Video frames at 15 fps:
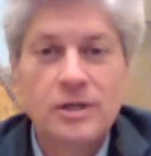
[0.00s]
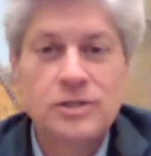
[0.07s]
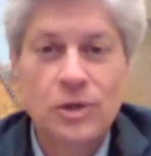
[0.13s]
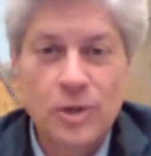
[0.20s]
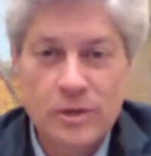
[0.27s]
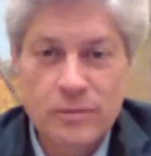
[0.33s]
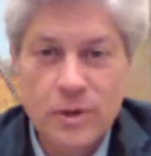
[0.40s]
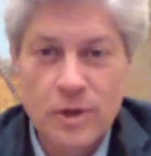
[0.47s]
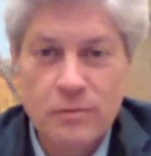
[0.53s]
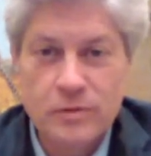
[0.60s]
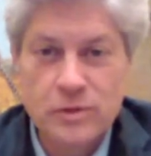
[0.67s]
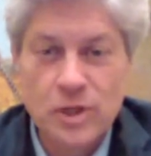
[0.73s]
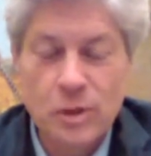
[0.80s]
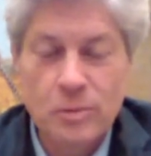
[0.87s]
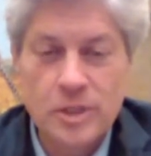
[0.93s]
so difficult
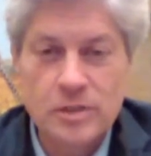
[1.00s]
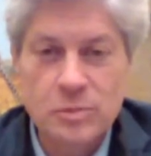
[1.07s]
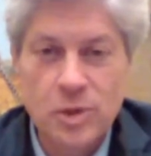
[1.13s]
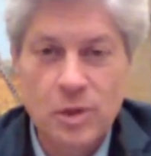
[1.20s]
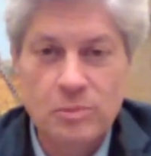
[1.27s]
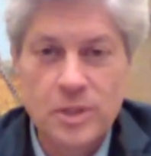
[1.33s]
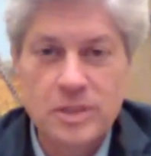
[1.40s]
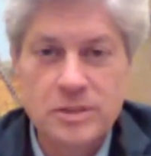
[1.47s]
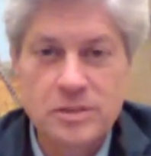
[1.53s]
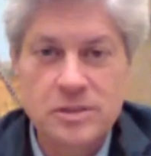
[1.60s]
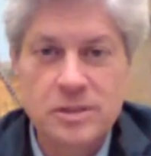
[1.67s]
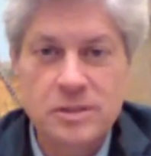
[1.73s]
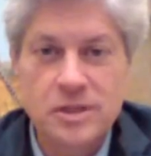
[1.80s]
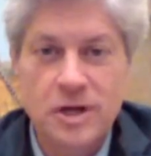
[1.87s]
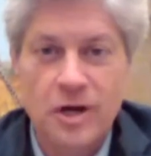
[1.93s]
for so many small
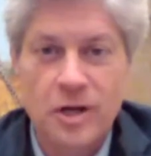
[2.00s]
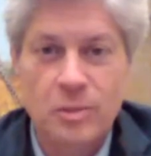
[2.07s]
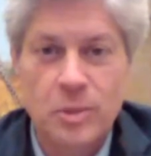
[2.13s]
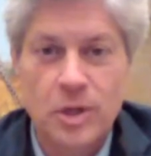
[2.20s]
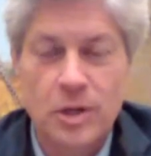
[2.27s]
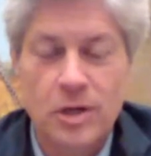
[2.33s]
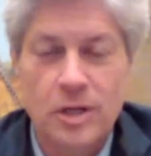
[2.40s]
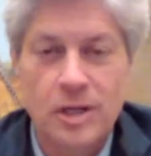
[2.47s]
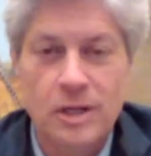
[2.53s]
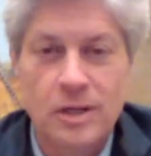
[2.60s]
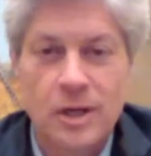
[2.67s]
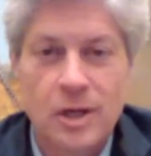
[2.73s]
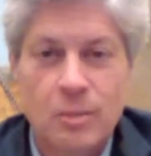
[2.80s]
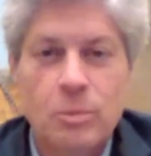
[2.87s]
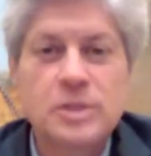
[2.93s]
businesses in our
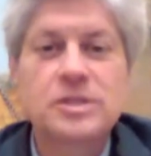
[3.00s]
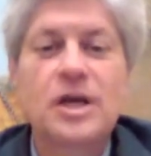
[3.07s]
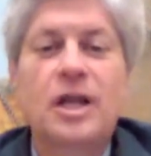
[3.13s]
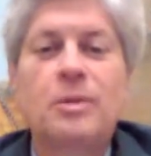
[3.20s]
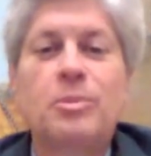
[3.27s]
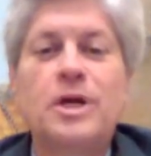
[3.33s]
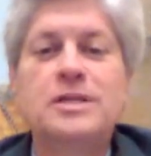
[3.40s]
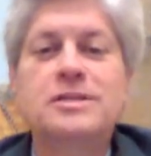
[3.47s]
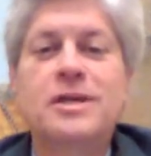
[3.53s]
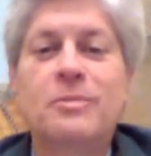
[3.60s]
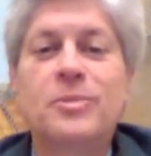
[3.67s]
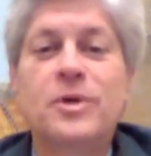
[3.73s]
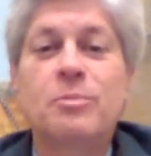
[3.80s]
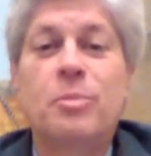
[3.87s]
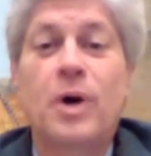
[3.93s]
community, but celebrate
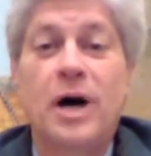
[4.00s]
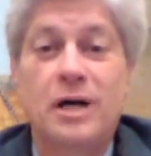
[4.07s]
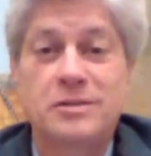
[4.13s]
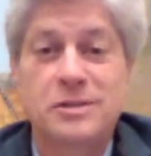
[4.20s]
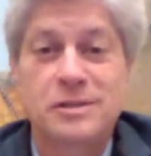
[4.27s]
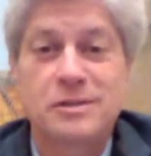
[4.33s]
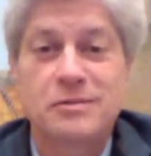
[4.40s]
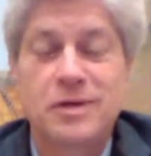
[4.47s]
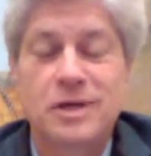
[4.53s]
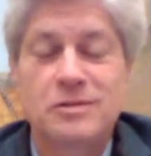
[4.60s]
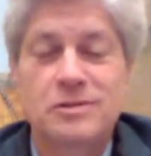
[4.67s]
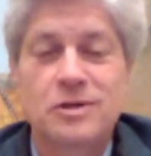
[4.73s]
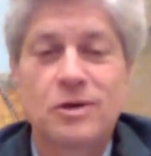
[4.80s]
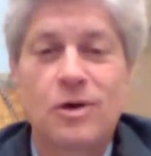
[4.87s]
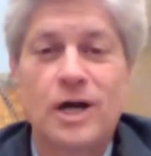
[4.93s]
something positive.
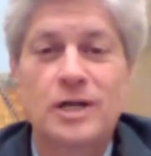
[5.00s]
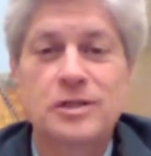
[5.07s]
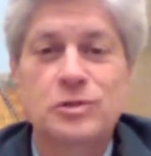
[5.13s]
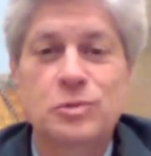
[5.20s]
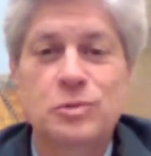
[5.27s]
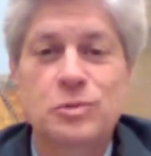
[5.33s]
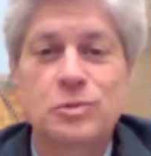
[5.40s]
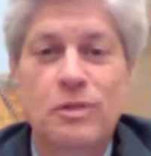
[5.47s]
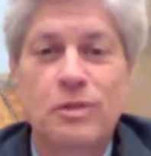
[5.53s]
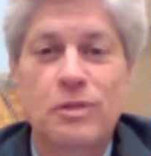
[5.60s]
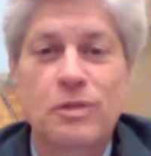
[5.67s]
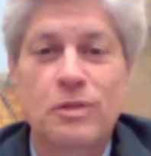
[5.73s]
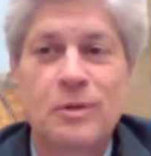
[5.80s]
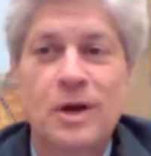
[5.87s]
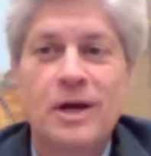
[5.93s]
And so I just
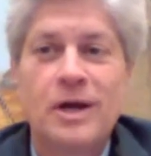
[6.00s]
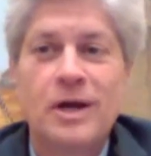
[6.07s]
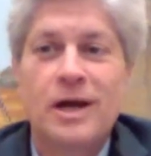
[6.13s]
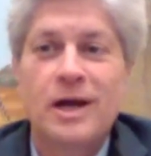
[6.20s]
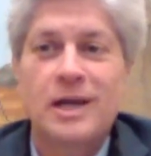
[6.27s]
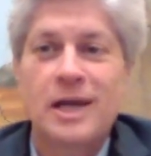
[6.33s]
want to thank you.